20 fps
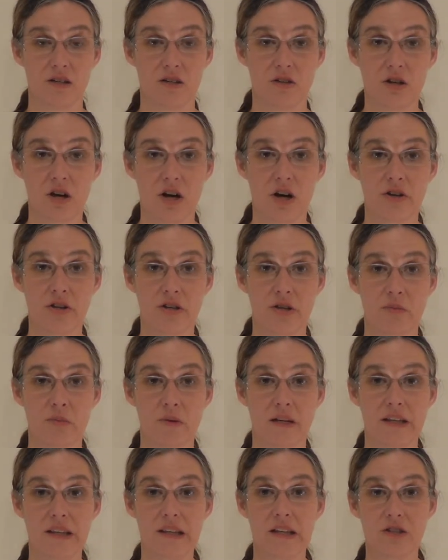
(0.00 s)

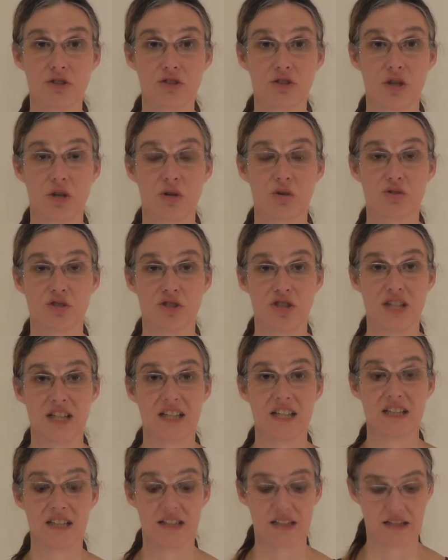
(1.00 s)
document that shows
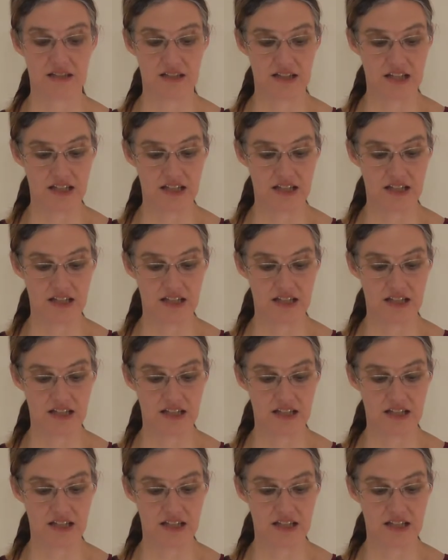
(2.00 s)
Jesus